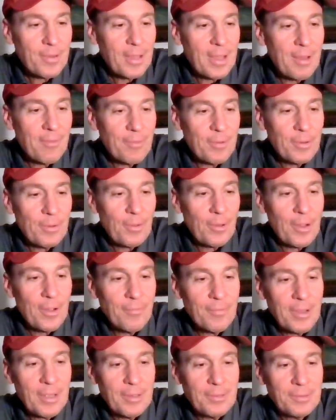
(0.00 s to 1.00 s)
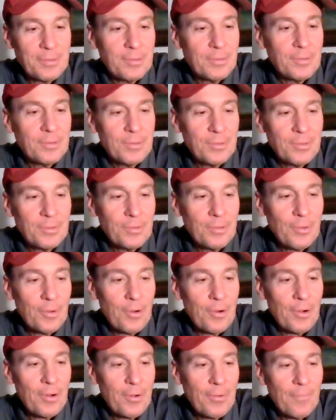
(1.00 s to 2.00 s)
Kevin Love gets the
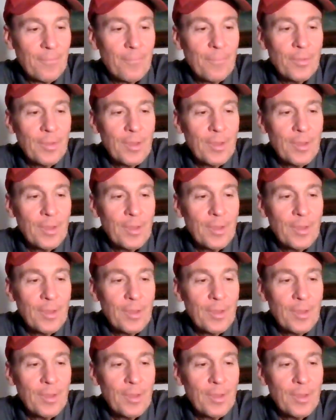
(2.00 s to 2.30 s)
start